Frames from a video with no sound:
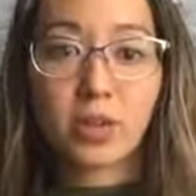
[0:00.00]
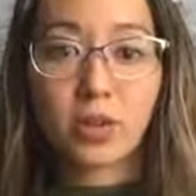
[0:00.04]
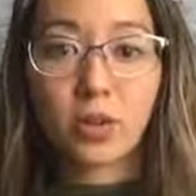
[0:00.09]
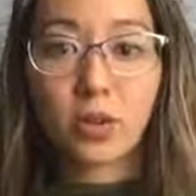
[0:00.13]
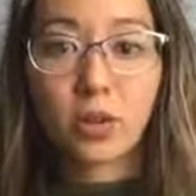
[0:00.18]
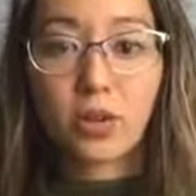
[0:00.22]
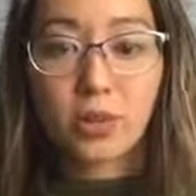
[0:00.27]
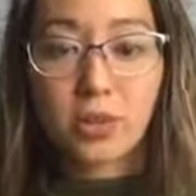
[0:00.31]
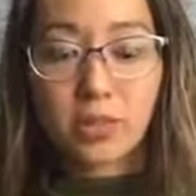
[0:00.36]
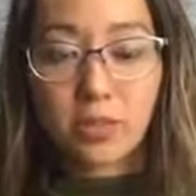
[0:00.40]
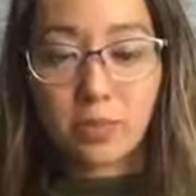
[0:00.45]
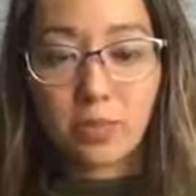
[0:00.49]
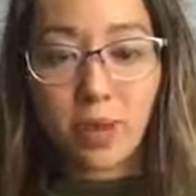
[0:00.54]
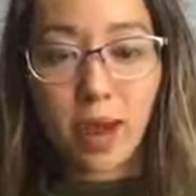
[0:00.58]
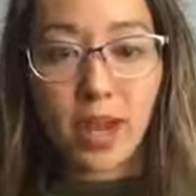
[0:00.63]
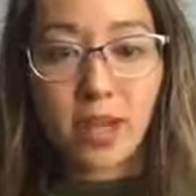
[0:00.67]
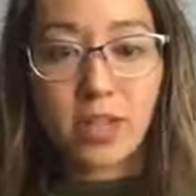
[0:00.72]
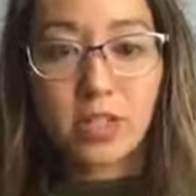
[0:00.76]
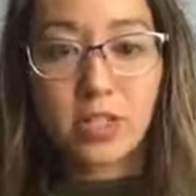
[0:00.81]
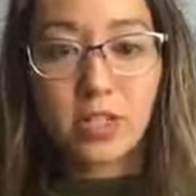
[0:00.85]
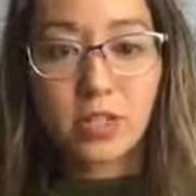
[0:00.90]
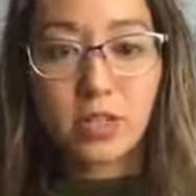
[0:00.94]
So
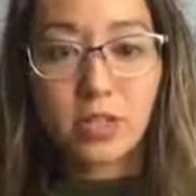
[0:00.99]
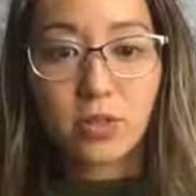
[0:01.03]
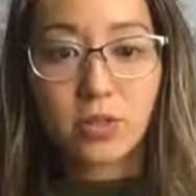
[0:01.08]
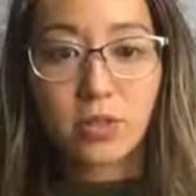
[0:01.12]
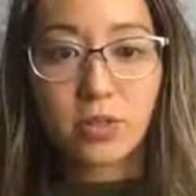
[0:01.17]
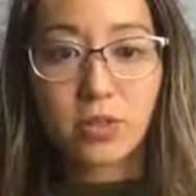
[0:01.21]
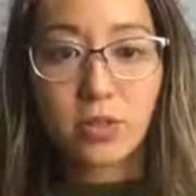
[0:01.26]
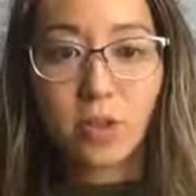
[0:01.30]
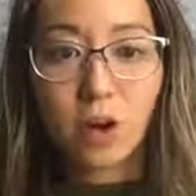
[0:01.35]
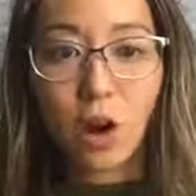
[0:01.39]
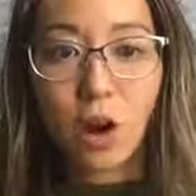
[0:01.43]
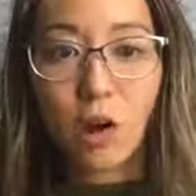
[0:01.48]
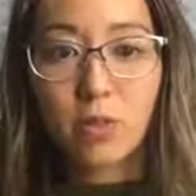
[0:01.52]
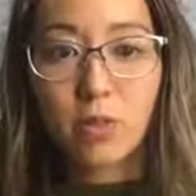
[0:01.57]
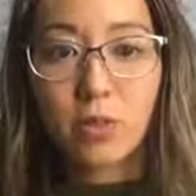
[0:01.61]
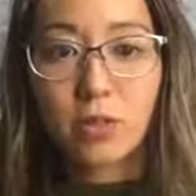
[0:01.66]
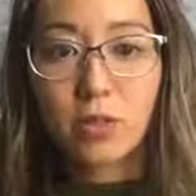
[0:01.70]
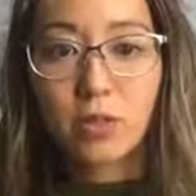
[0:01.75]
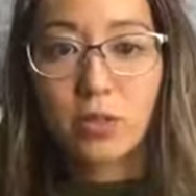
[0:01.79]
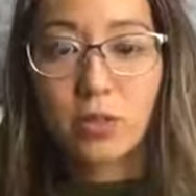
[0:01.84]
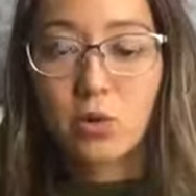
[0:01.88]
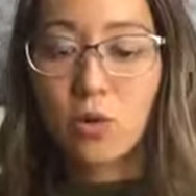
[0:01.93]
constipation is really
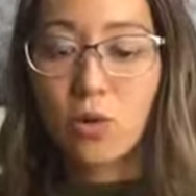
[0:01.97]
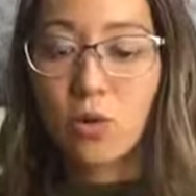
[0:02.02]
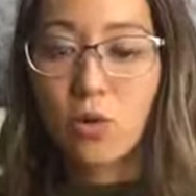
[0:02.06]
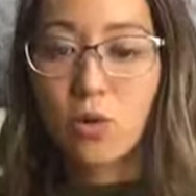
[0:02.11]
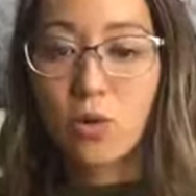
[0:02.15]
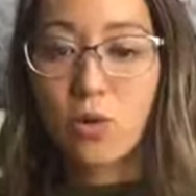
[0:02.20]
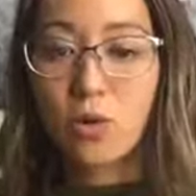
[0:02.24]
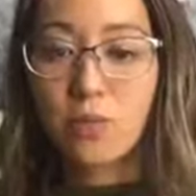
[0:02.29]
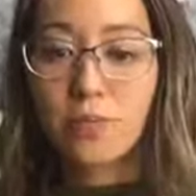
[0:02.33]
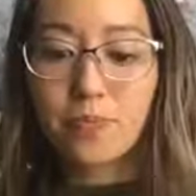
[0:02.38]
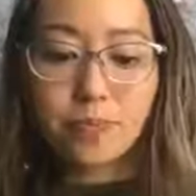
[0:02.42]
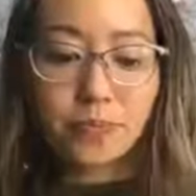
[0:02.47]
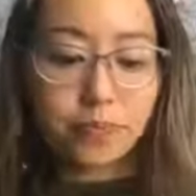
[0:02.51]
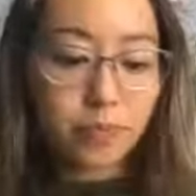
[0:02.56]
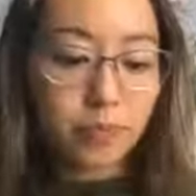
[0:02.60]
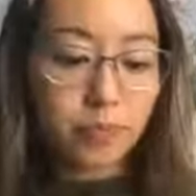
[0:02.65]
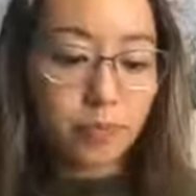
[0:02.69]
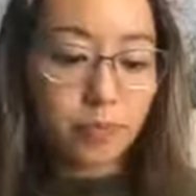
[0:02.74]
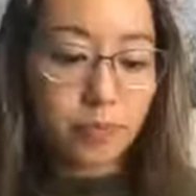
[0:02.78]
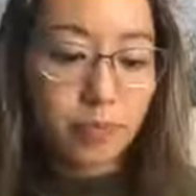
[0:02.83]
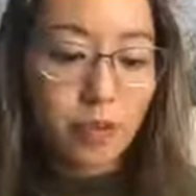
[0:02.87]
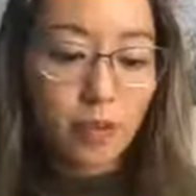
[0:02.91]
common, or
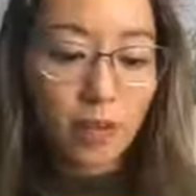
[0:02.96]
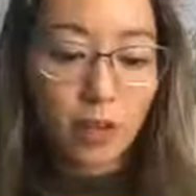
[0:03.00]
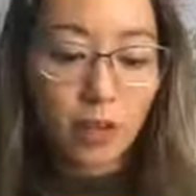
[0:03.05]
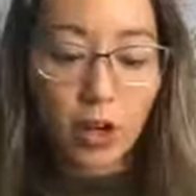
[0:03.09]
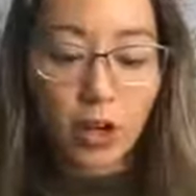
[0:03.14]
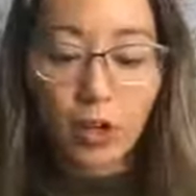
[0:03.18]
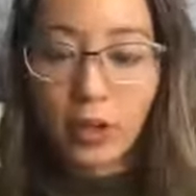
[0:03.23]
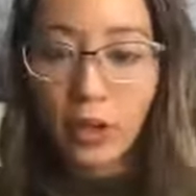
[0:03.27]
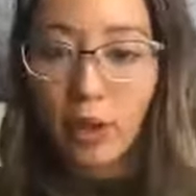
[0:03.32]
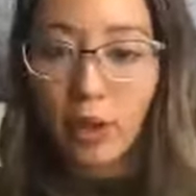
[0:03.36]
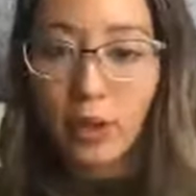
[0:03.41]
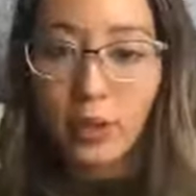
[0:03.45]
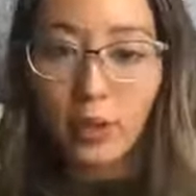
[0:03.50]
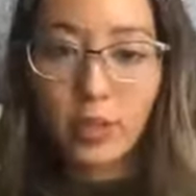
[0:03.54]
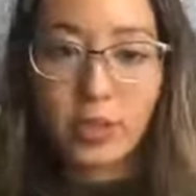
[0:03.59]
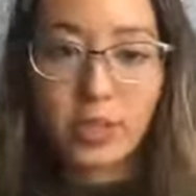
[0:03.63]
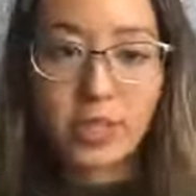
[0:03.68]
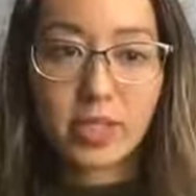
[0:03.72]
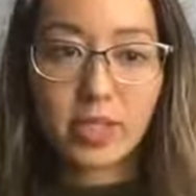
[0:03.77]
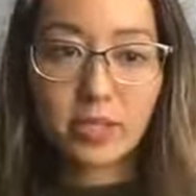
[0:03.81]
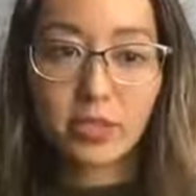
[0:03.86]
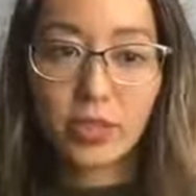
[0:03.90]
going
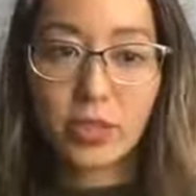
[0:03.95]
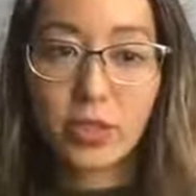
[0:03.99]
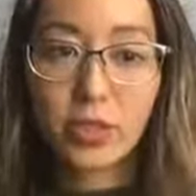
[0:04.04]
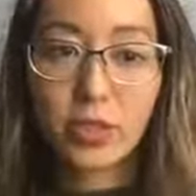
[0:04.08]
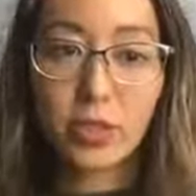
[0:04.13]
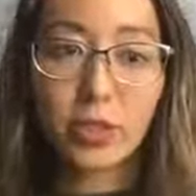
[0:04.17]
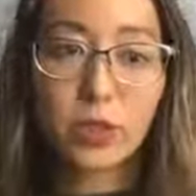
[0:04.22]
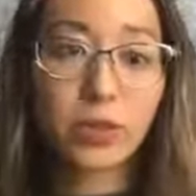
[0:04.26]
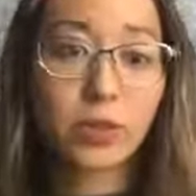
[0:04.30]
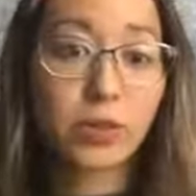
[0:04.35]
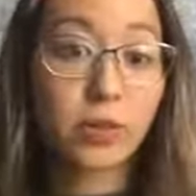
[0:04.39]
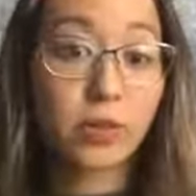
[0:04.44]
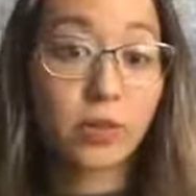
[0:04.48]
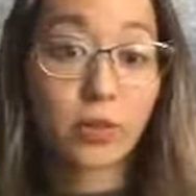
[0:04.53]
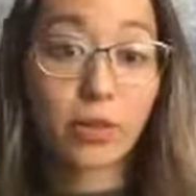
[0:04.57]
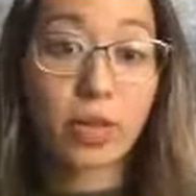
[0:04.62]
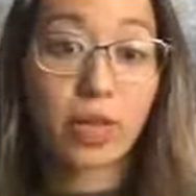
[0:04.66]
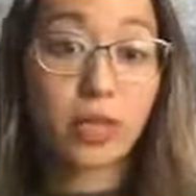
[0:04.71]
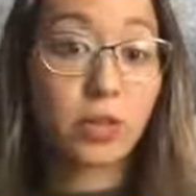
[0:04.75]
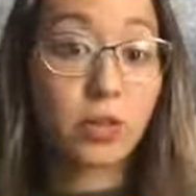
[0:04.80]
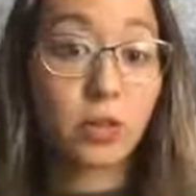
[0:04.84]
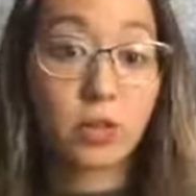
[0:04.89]
once every 2,
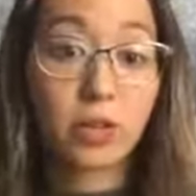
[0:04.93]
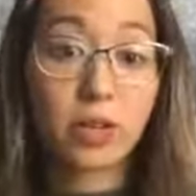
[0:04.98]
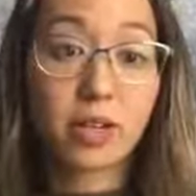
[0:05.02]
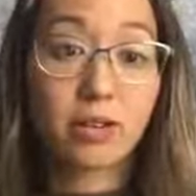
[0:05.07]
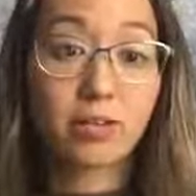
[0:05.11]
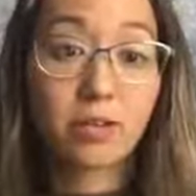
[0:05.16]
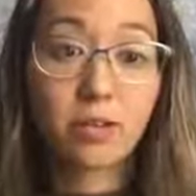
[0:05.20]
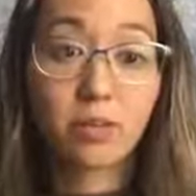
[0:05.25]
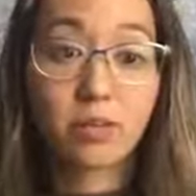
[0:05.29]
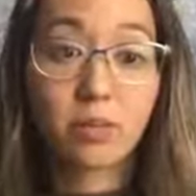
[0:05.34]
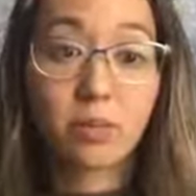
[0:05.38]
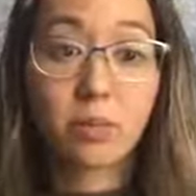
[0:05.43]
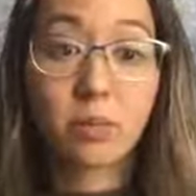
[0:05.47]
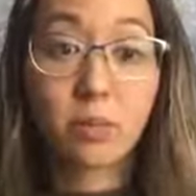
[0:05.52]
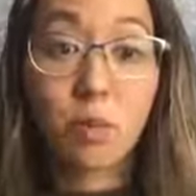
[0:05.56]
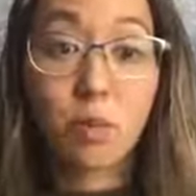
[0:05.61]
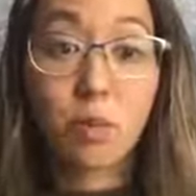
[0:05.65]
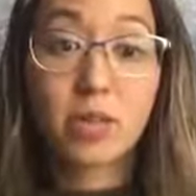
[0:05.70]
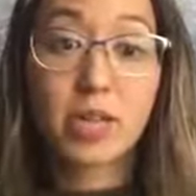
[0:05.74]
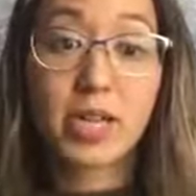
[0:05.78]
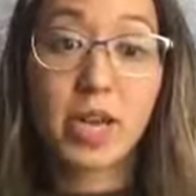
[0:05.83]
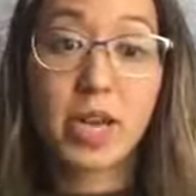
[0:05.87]
3, or even
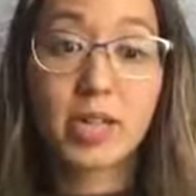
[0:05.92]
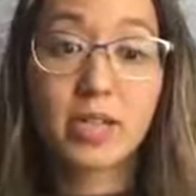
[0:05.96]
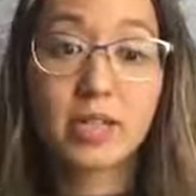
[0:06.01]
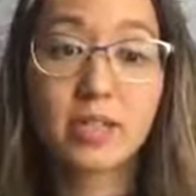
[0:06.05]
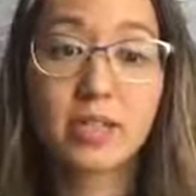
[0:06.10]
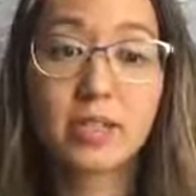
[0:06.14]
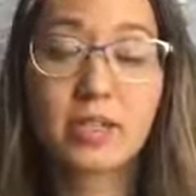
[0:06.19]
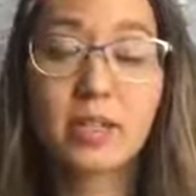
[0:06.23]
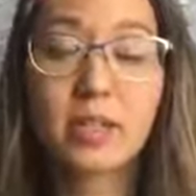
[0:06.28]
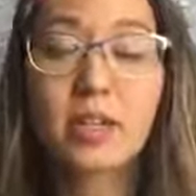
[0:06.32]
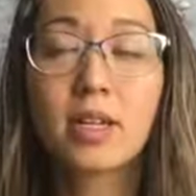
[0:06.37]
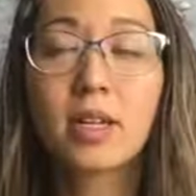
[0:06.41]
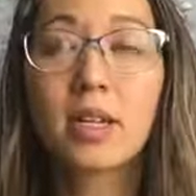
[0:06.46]
more days.